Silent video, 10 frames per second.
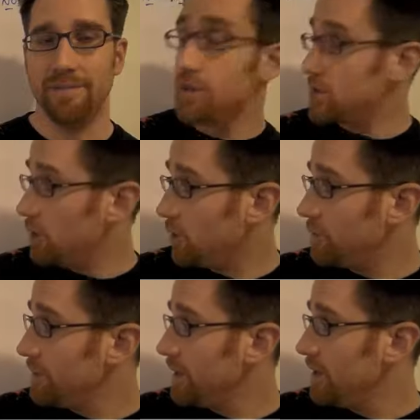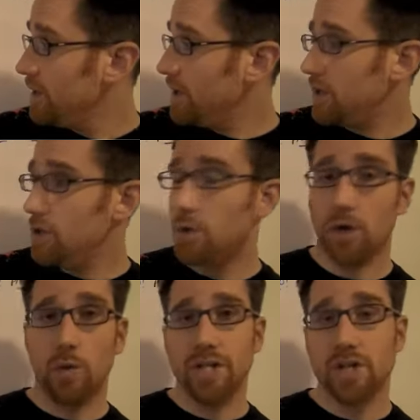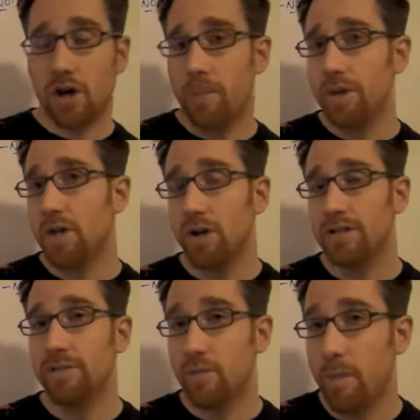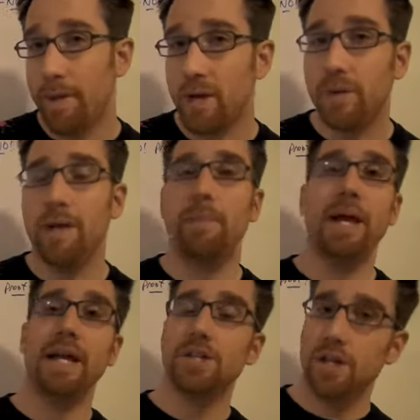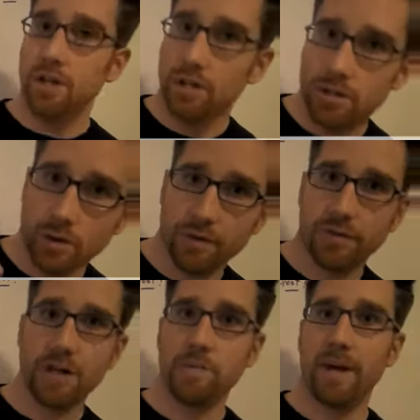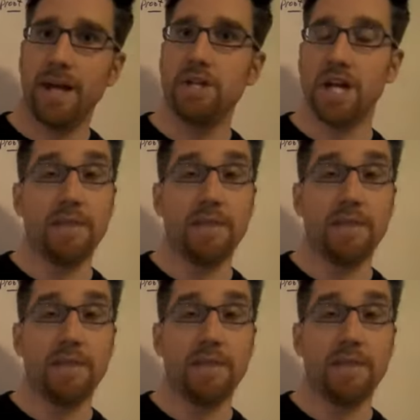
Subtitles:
So you can always copy the content from a Penguin hit page to a fresh page,